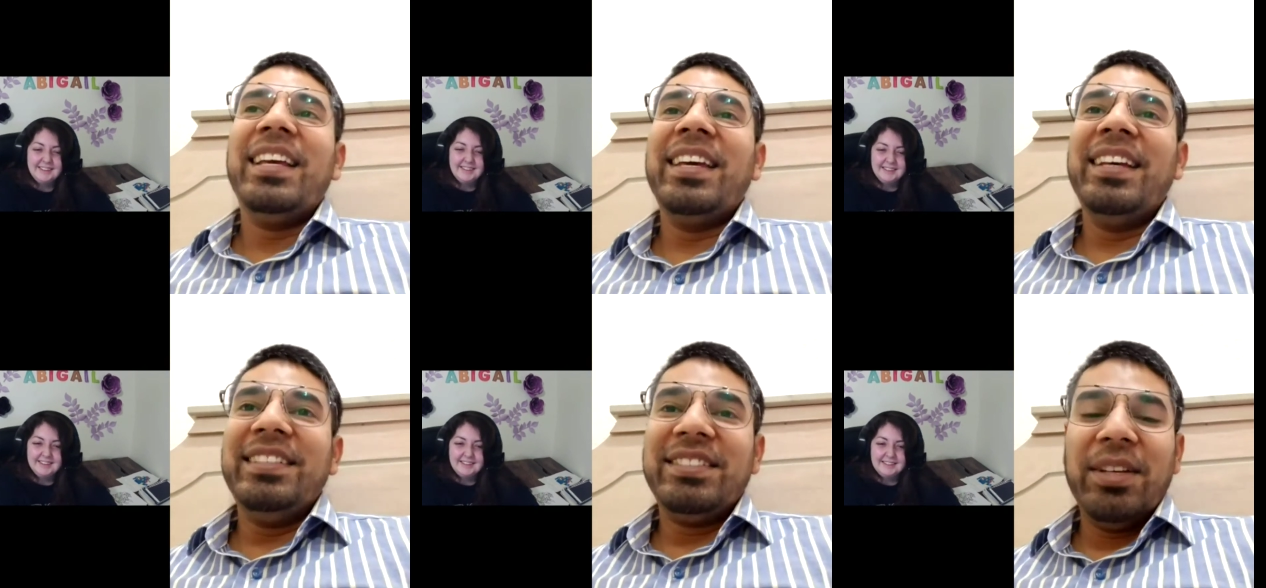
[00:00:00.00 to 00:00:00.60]

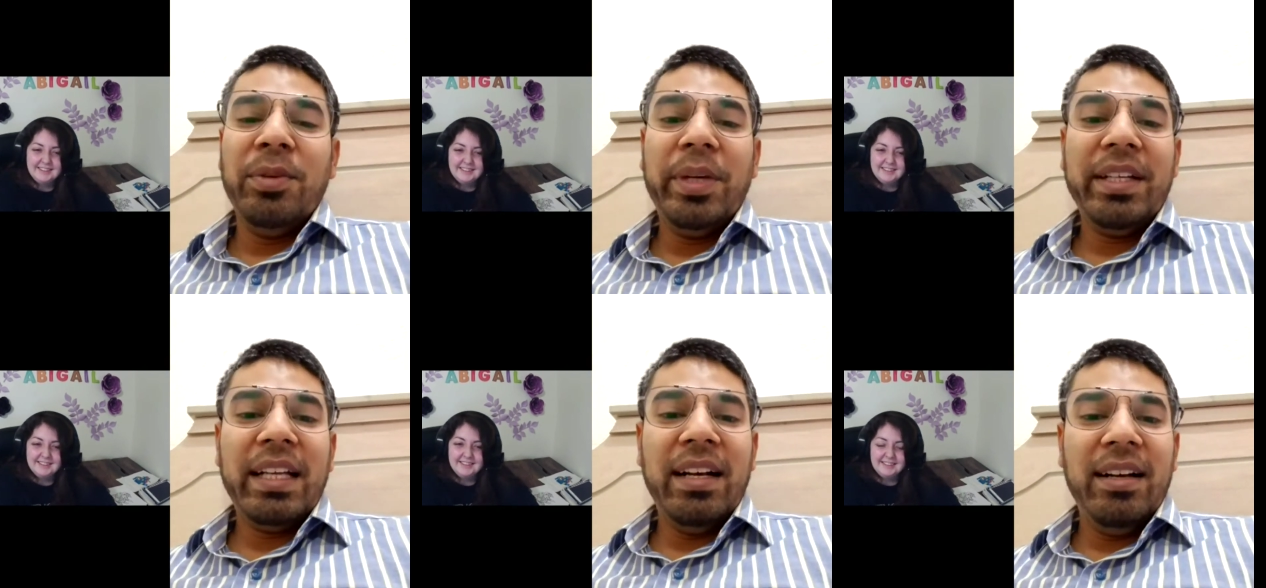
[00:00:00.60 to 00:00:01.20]
Speaker 1: Is, uh, but
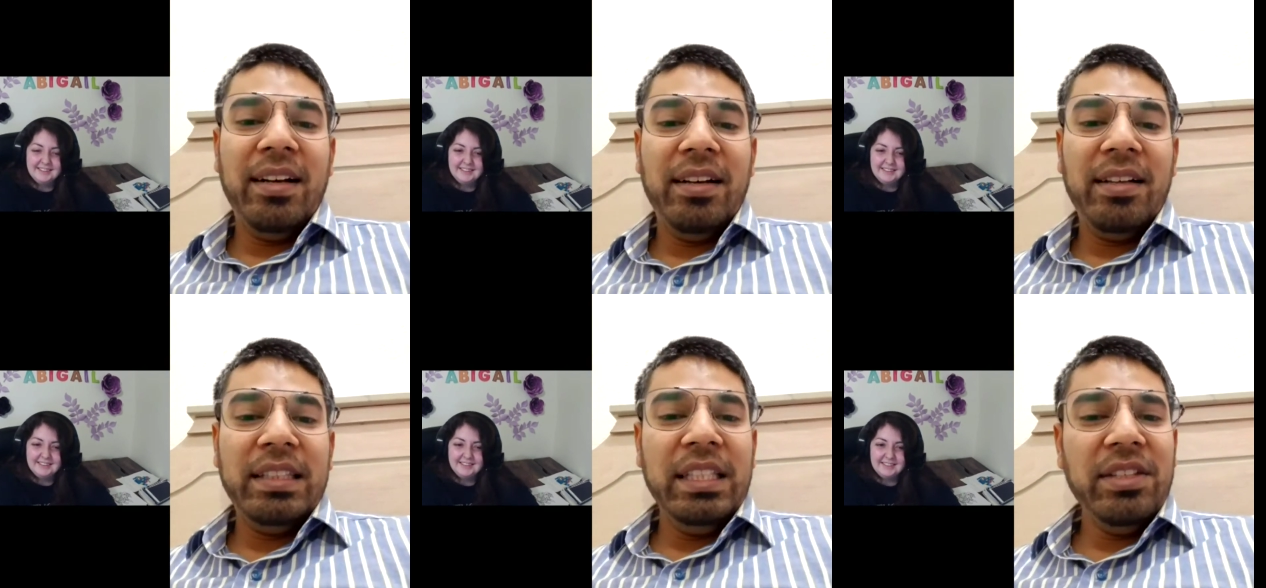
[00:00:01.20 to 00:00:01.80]

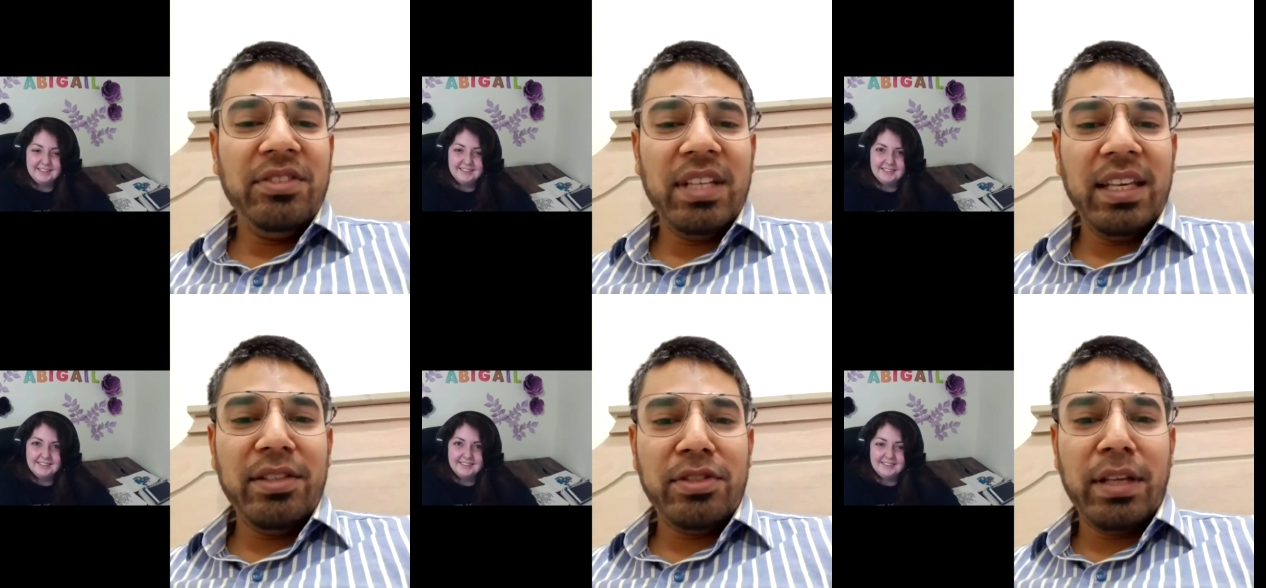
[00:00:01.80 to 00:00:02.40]
uh, these
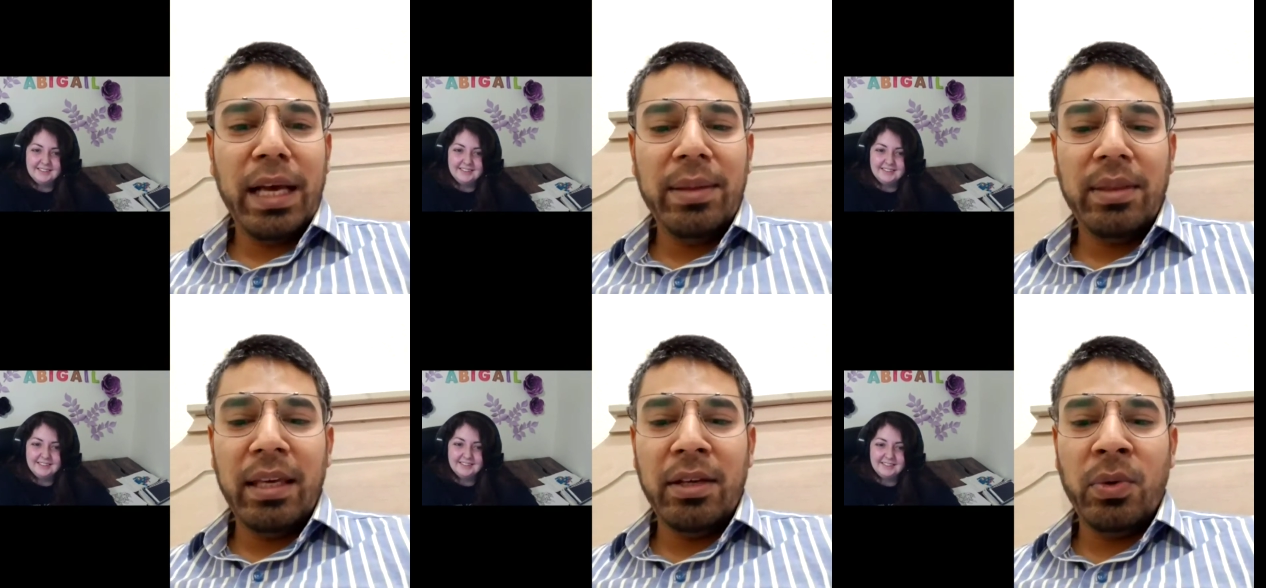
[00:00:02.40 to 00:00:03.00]
days, I
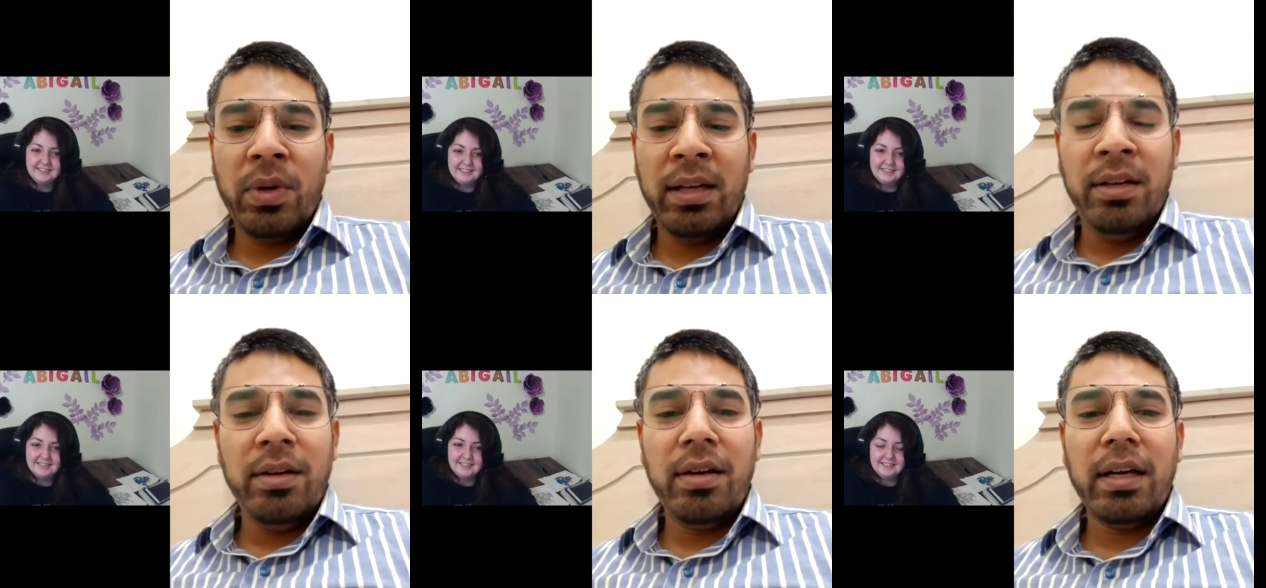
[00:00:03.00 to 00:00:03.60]
think you can
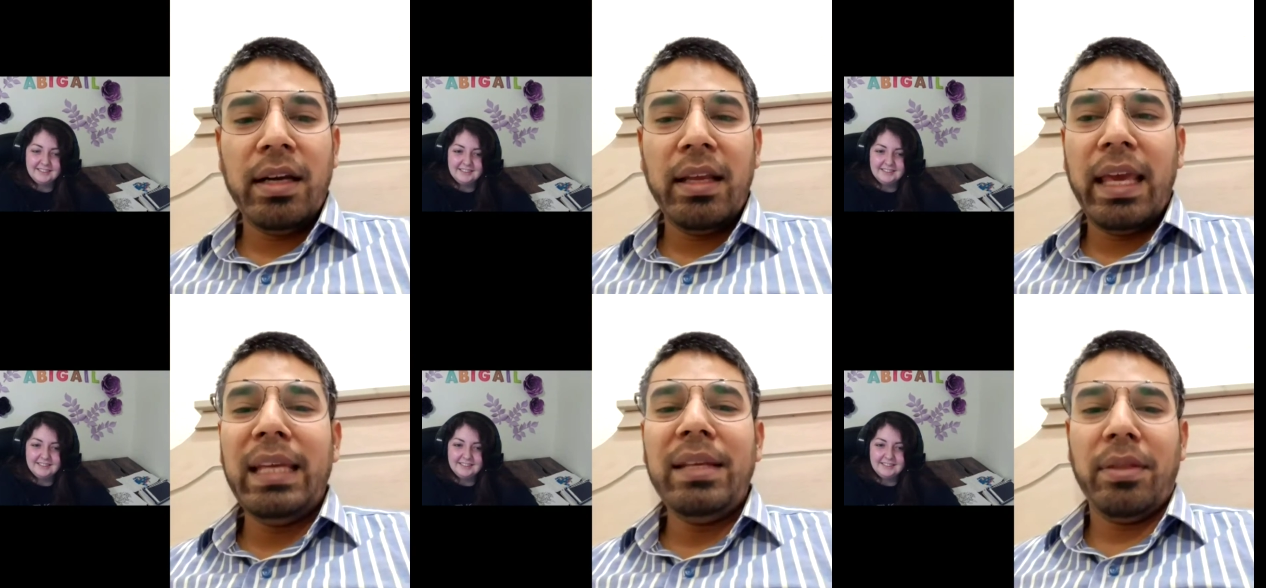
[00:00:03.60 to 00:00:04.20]
learn
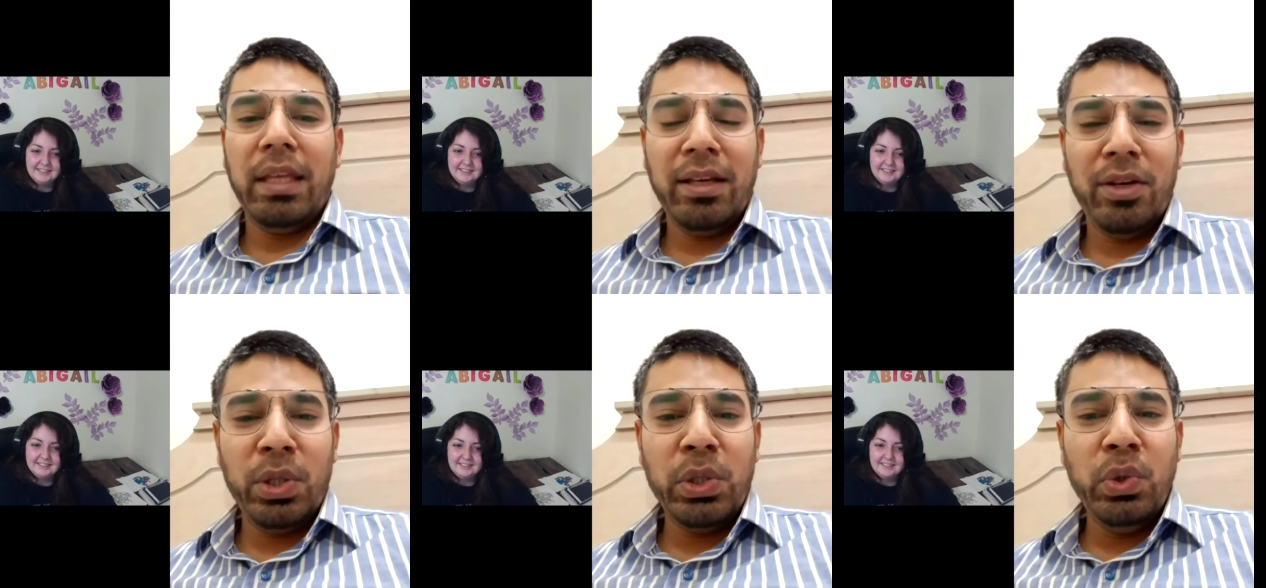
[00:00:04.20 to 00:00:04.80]
anything
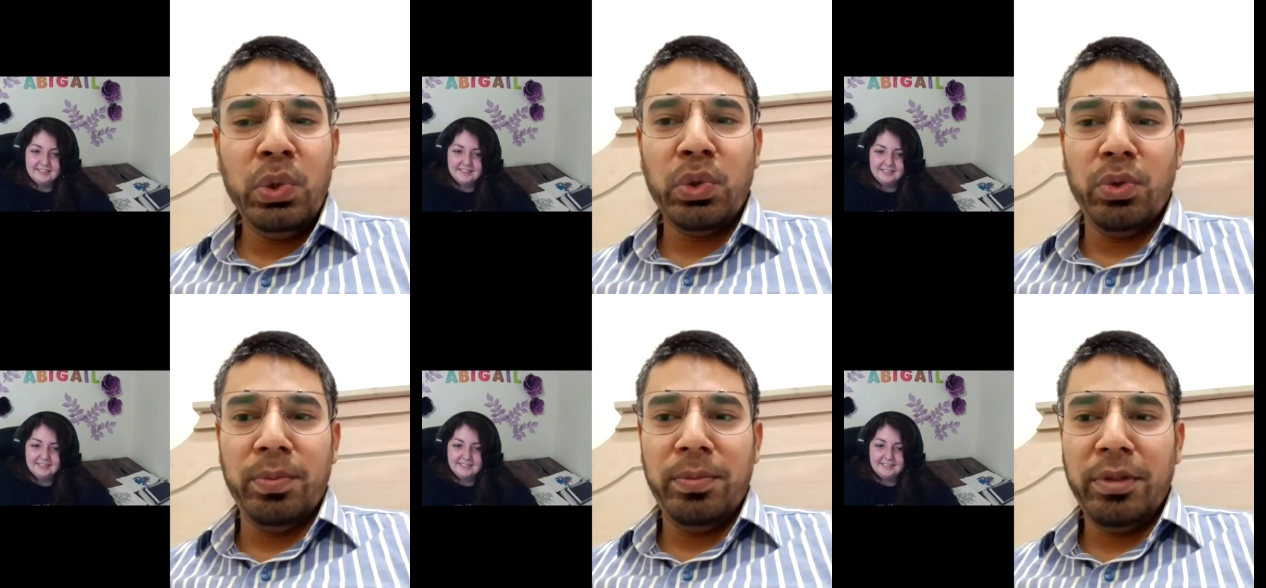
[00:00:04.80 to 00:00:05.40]
on YouTube.